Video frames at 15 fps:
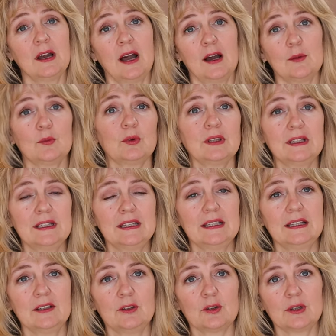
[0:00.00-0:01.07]
um,
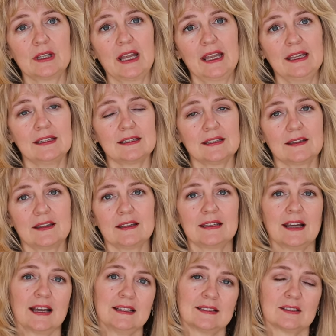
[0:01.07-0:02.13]
really create the
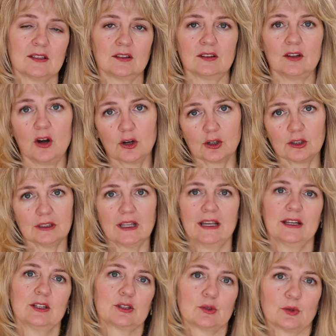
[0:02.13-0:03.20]
nice longer
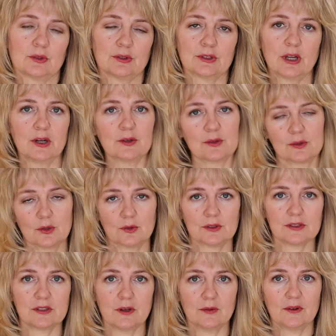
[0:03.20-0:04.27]
leg, shorter to
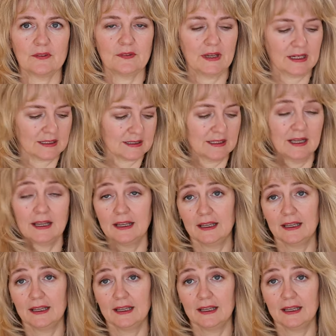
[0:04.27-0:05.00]
torso effect.